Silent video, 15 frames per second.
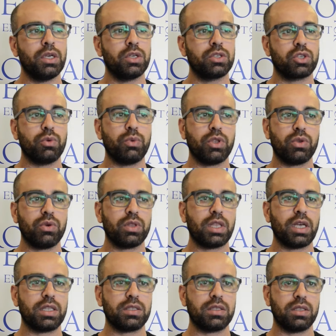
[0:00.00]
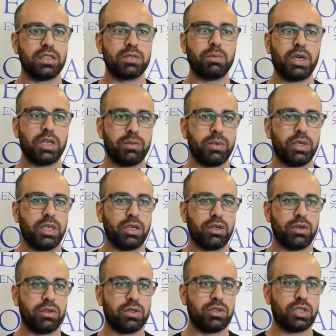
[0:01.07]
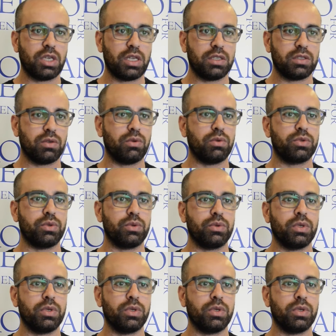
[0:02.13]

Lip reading: So we thought that this might be a good chance also